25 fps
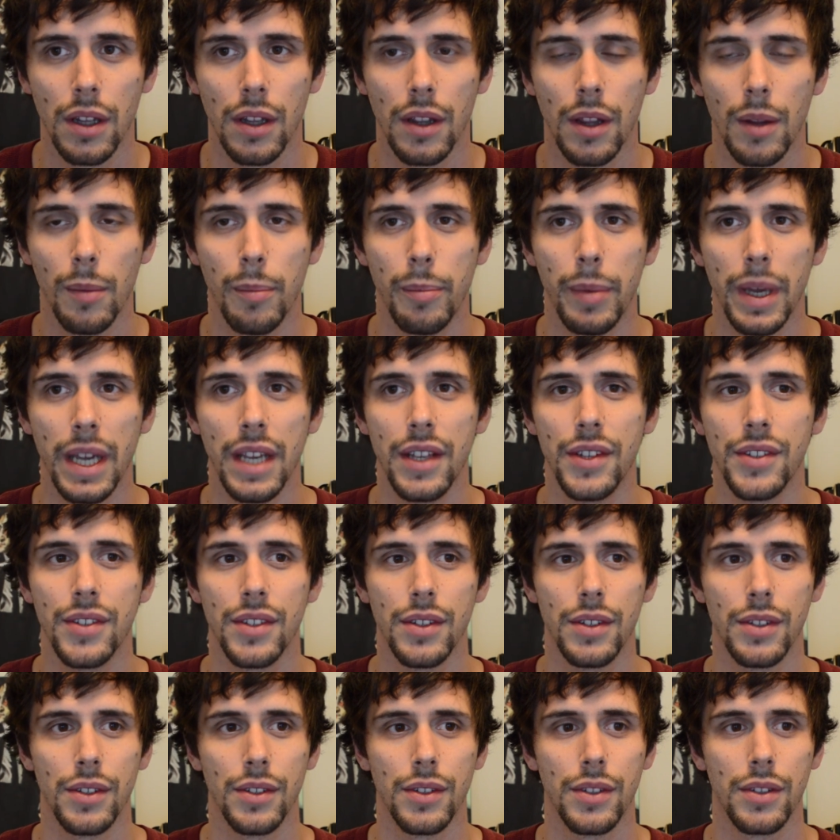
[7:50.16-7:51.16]
The bass
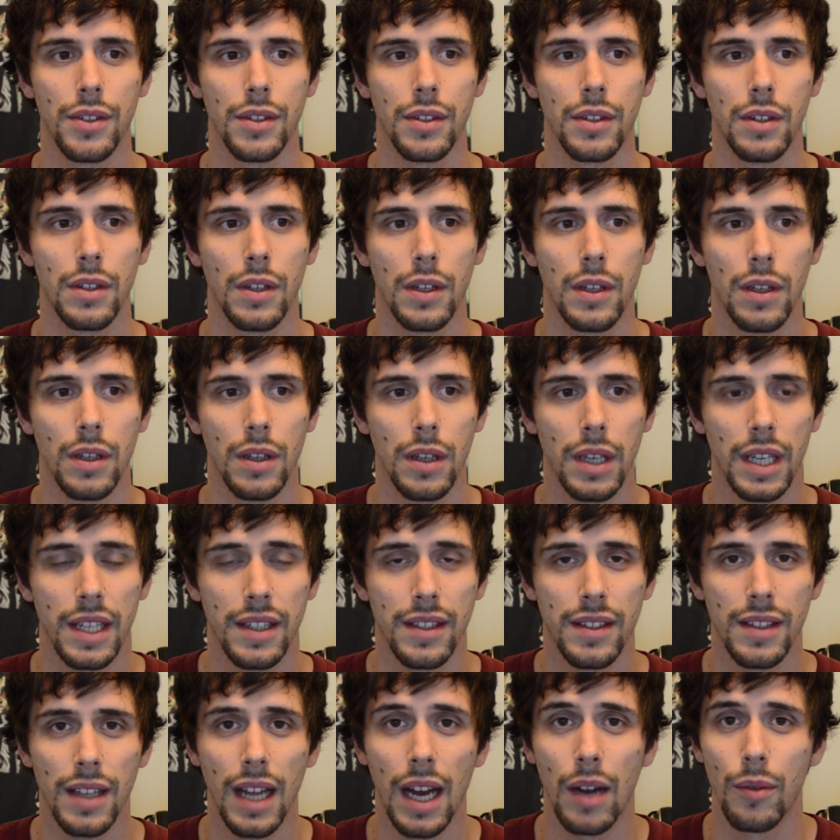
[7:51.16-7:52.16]
is
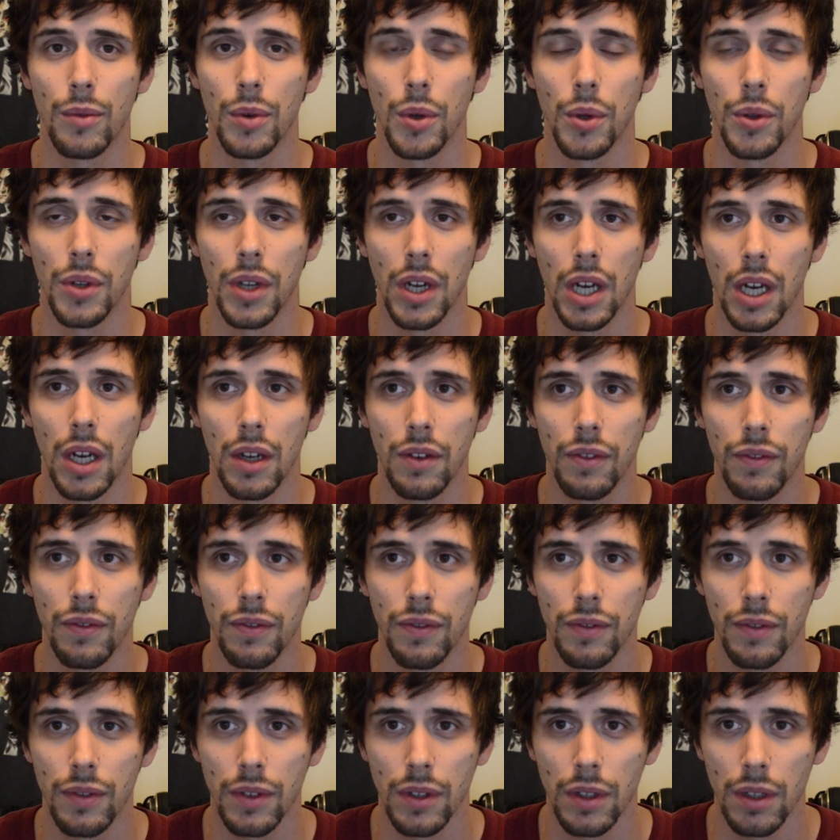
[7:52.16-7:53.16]
it's not rolled
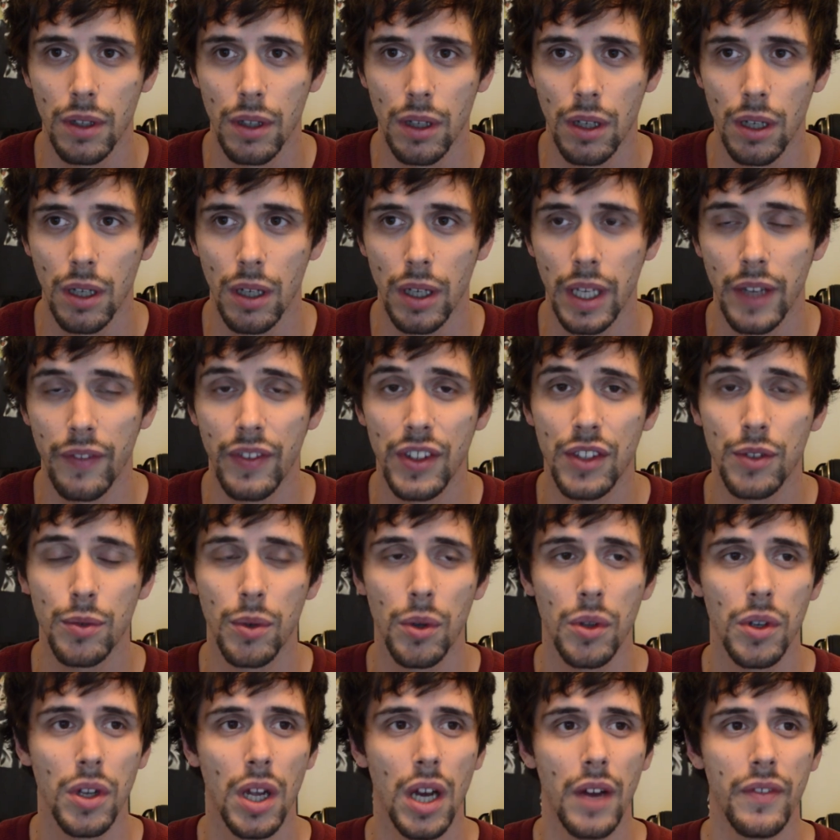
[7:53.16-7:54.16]
off. Uh, if it's
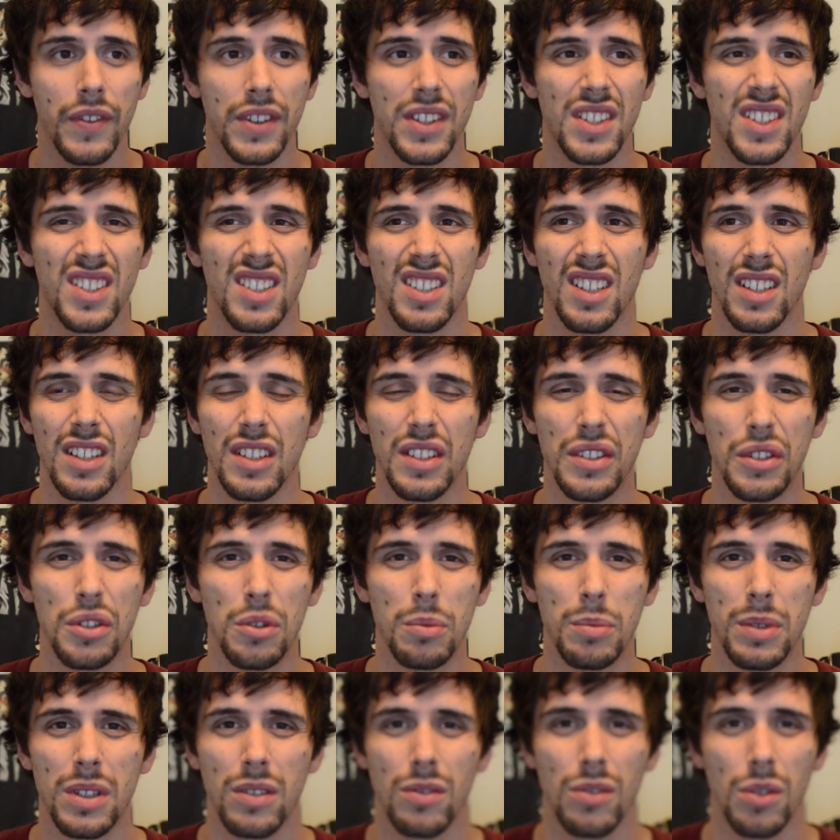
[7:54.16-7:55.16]
rolled off, it's a
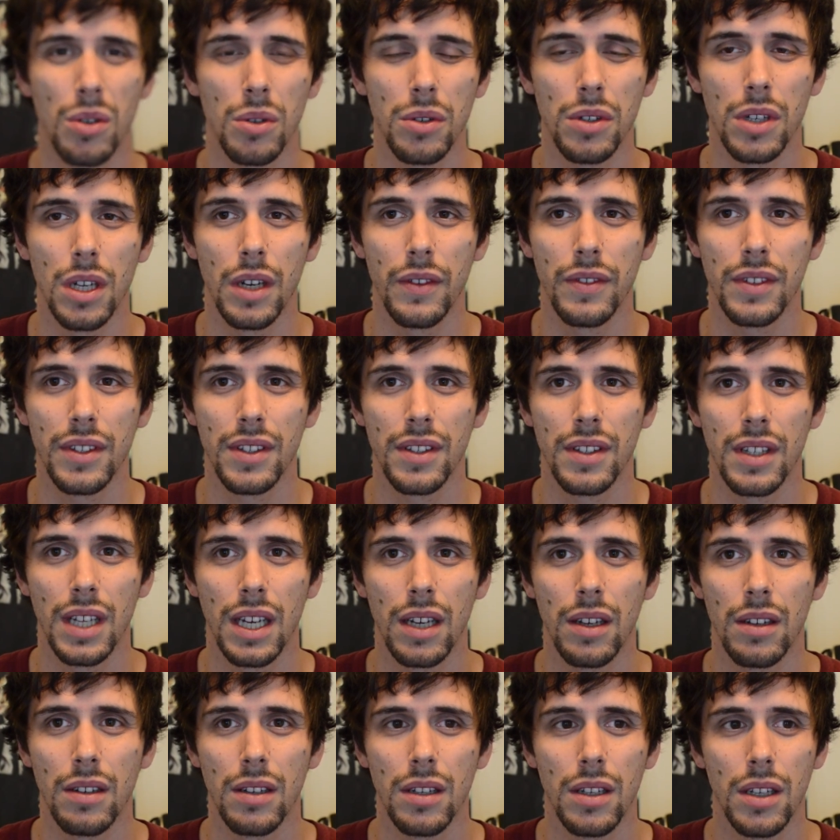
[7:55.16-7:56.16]
little bit rolled off. It's
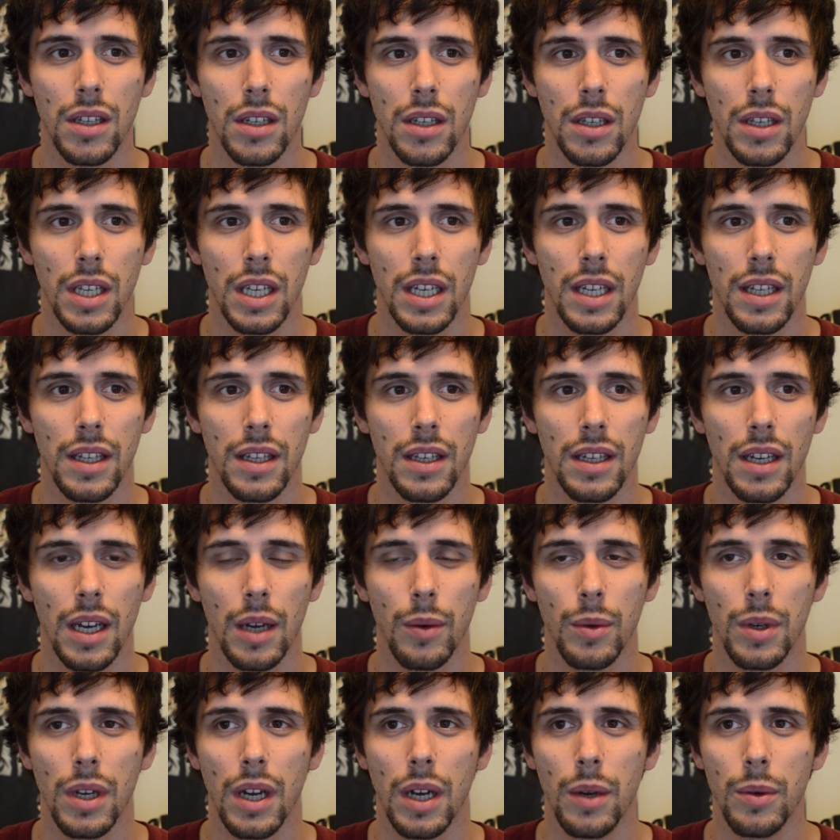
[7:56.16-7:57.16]
not. It, eh, I,
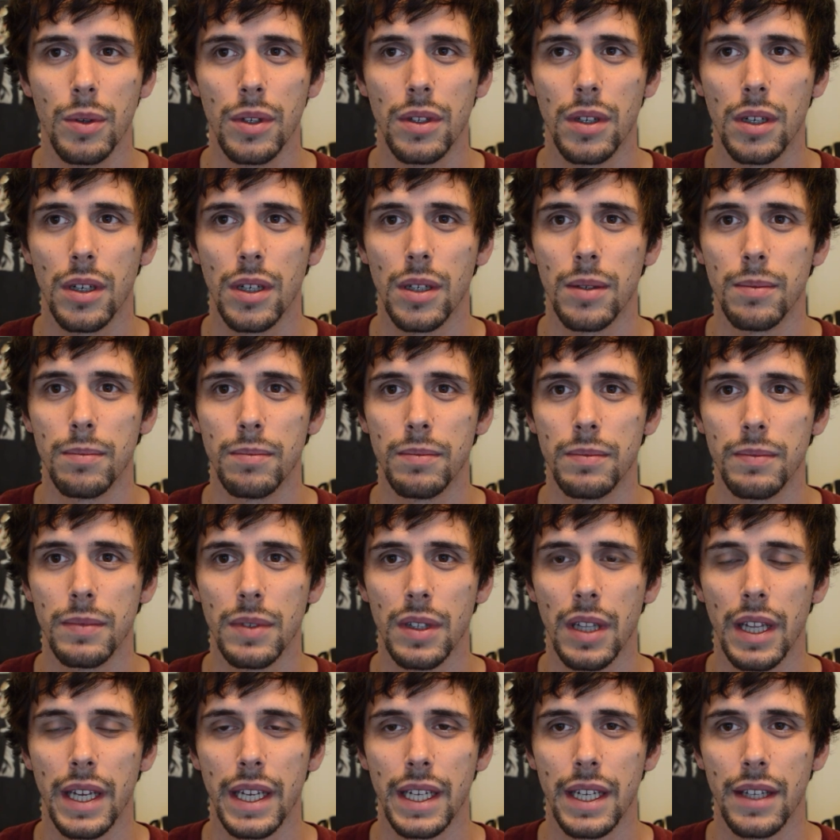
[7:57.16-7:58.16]
I would um,
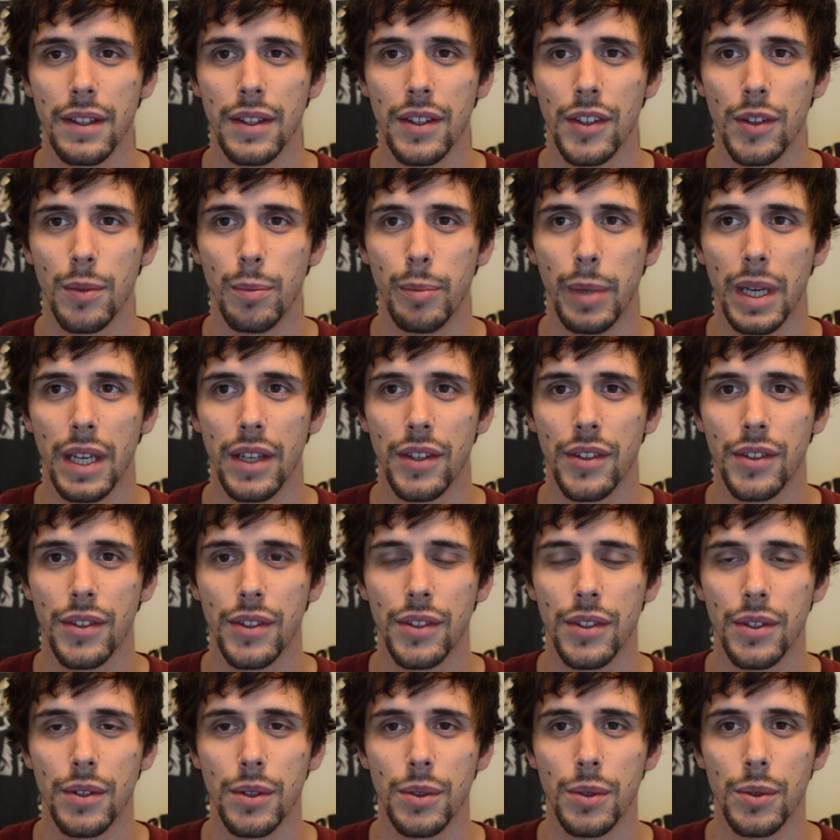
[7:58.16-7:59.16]
liken this bass
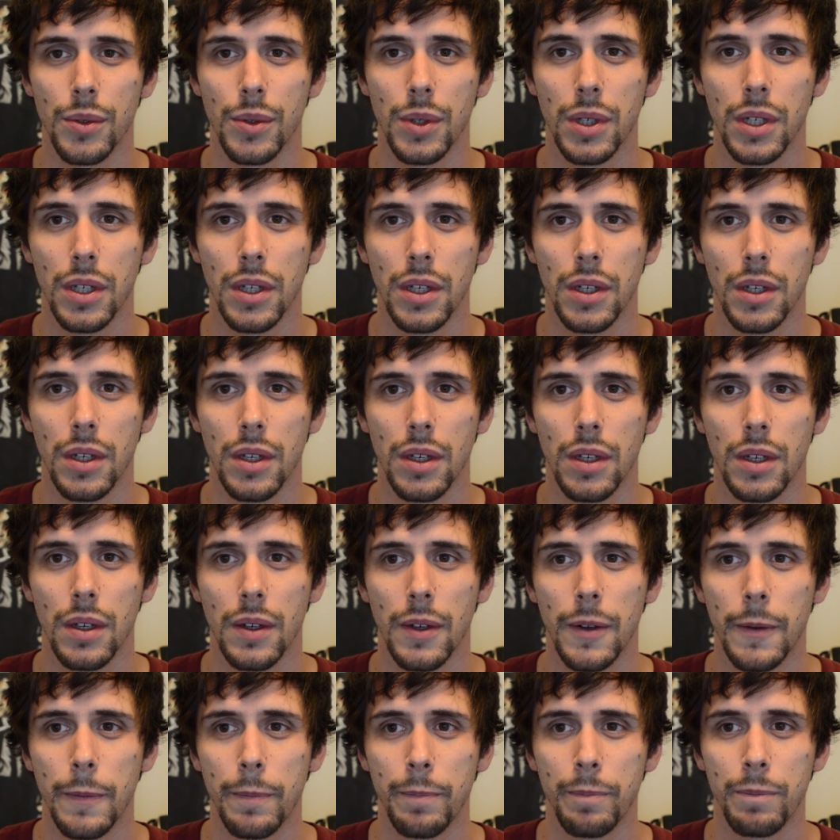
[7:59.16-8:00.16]
to
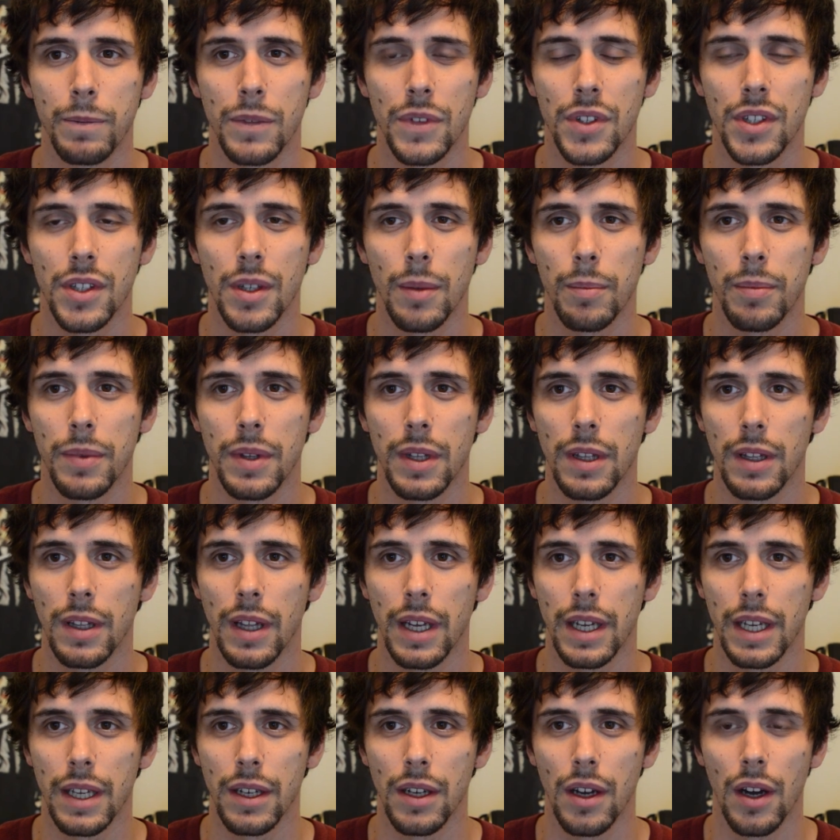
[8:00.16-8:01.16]
something
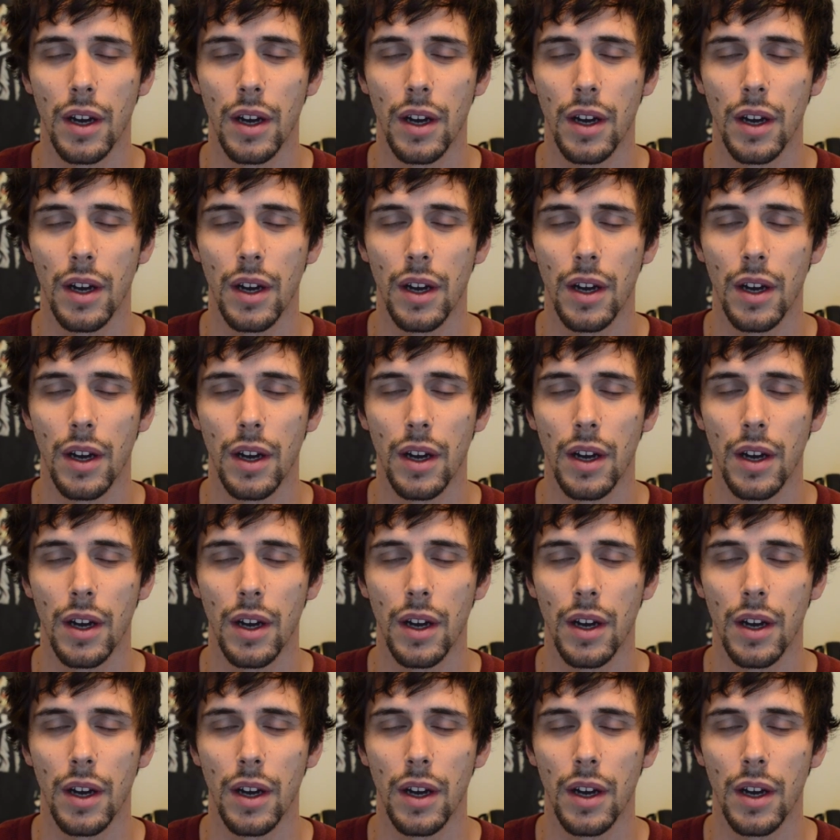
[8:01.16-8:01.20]
like an